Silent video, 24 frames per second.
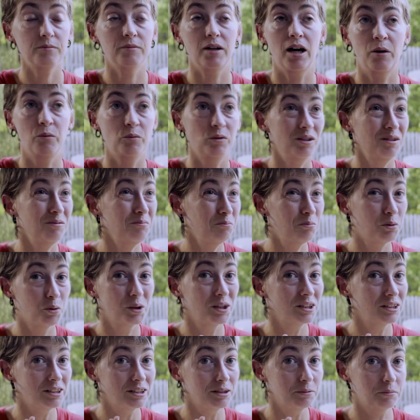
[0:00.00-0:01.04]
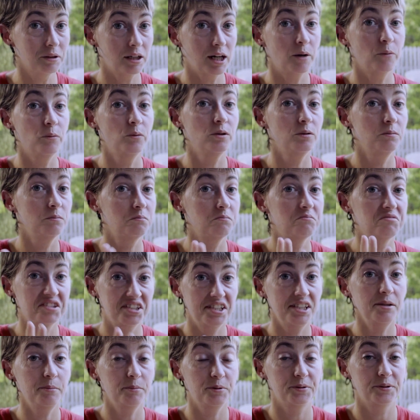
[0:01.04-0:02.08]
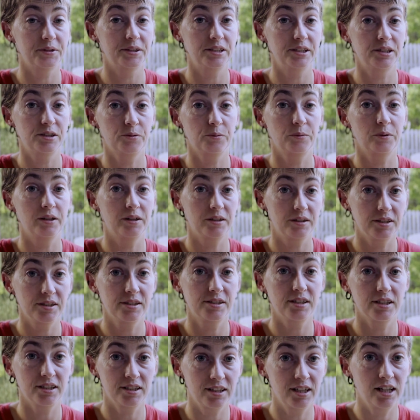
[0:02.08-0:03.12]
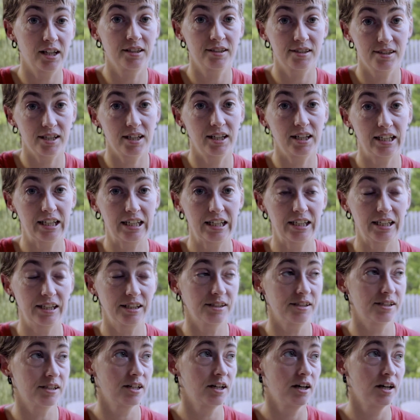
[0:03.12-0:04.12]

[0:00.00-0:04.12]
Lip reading: I wouldn't boil it, but I would simmer it to where it's a steady heat